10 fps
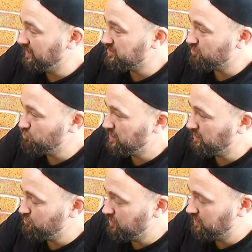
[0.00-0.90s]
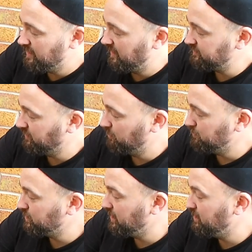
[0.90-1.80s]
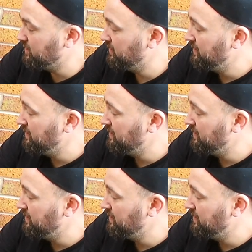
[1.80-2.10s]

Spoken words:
It's a really nice little machine,